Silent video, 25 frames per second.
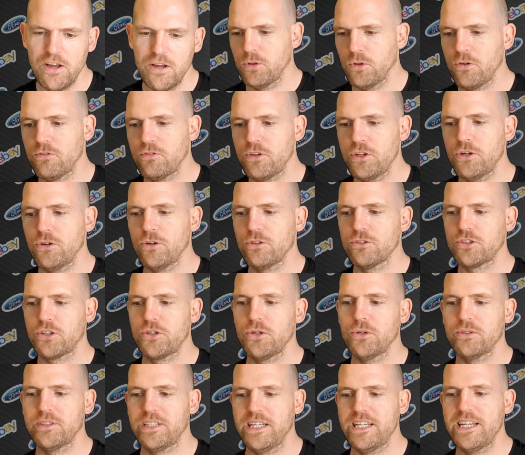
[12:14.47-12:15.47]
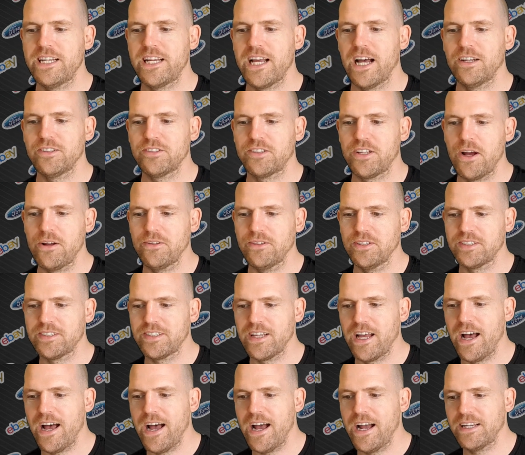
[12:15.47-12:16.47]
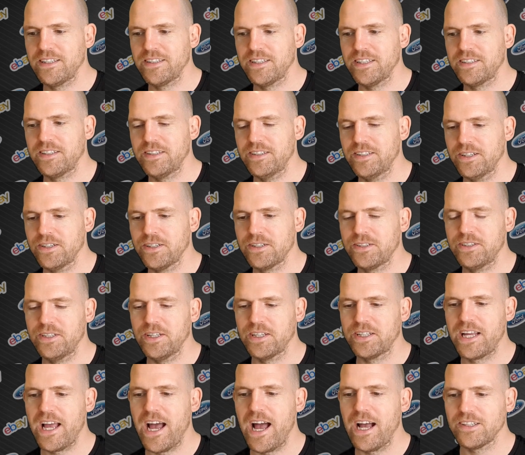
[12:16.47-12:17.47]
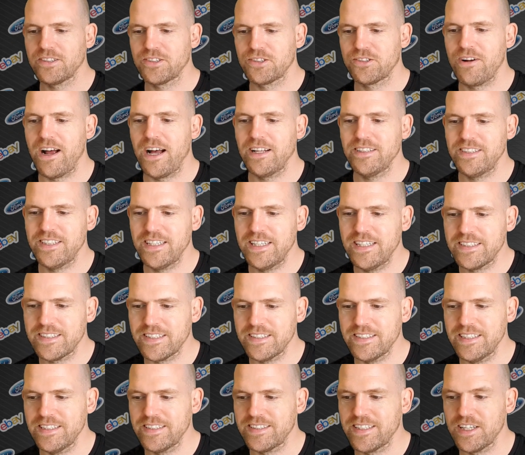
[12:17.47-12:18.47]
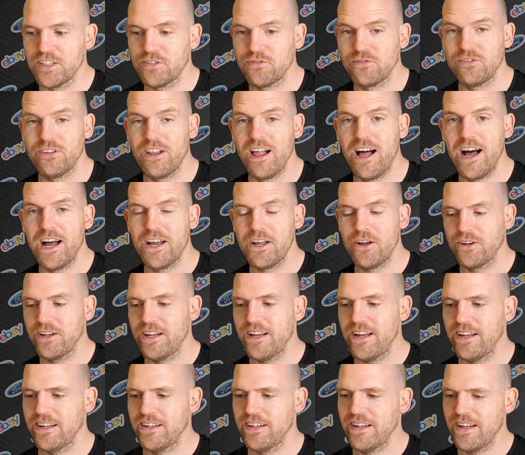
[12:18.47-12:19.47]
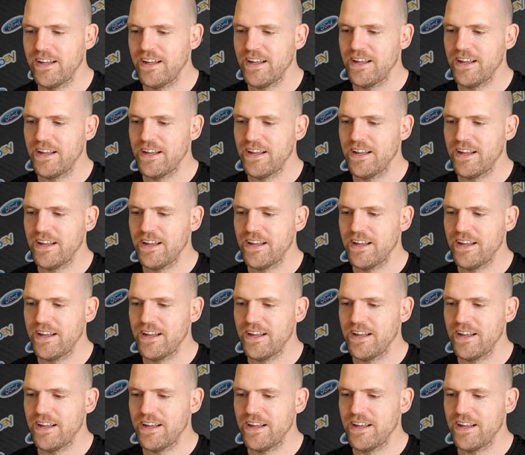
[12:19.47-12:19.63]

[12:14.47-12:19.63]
Love the old school decals down the side, the cat scratches, and it says Fly on it.